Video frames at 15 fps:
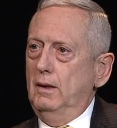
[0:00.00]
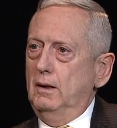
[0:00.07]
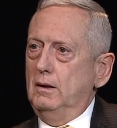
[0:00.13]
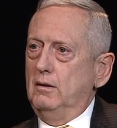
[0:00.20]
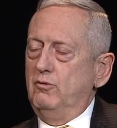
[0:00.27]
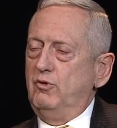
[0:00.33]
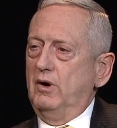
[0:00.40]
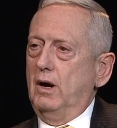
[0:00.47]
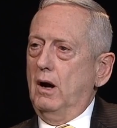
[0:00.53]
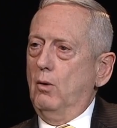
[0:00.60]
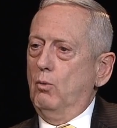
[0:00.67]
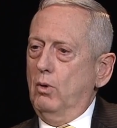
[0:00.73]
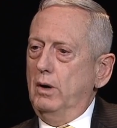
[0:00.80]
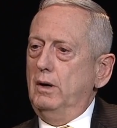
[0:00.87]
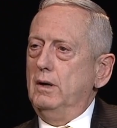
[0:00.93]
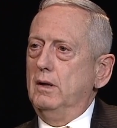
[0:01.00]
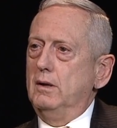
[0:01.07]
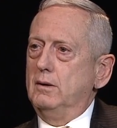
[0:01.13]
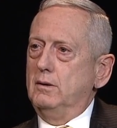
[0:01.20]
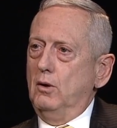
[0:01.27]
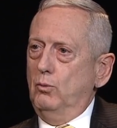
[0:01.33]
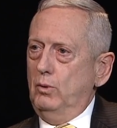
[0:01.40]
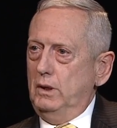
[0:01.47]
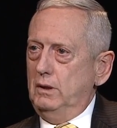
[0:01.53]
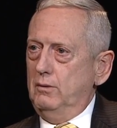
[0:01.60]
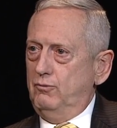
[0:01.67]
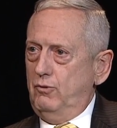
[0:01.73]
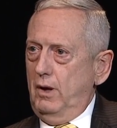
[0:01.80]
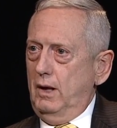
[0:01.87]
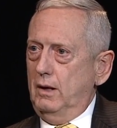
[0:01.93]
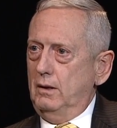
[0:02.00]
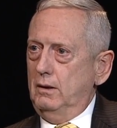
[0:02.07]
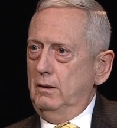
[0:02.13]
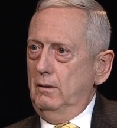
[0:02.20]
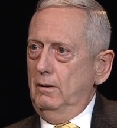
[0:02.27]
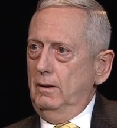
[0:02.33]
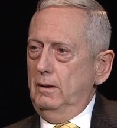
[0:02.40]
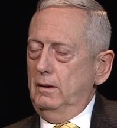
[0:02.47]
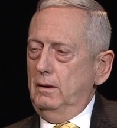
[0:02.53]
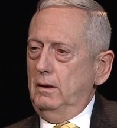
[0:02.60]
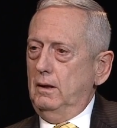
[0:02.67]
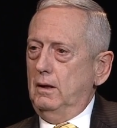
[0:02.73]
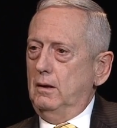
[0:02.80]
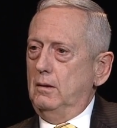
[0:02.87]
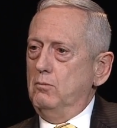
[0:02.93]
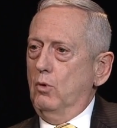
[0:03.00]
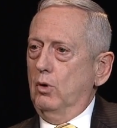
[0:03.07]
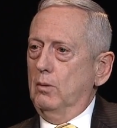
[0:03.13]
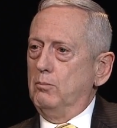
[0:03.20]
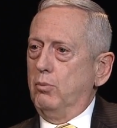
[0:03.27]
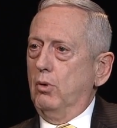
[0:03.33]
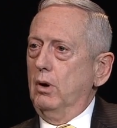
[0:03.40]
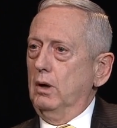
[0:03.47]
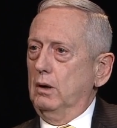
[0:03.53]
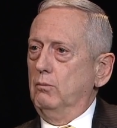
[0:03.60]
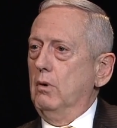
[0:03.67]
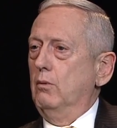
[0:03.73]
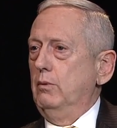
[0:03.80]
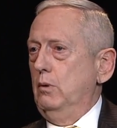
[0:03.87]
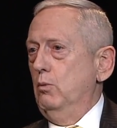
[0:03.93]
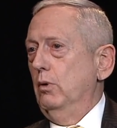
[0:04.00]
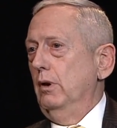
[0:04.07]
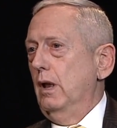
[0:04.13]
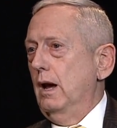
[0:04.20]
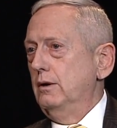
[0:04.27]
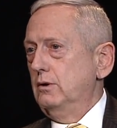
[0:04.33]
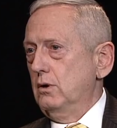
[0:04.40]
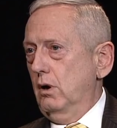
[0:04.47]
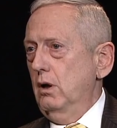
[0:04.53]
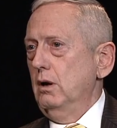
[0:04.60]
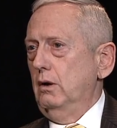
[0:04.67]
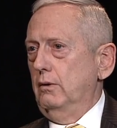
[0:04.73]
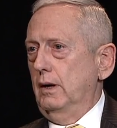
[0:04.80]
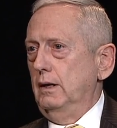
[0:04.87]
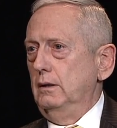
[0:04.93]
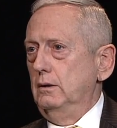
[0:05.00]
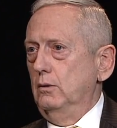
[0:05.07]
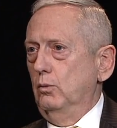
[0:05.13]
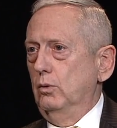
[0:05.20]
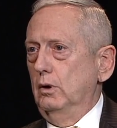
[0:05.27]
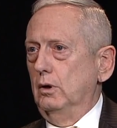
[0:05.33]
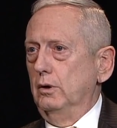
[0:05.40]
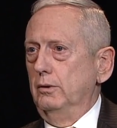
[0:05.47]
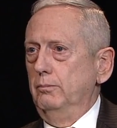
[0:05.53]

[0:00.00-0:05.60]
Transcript: to figure out what it is that we defend, and more importantly, what we will not tolerate in the world.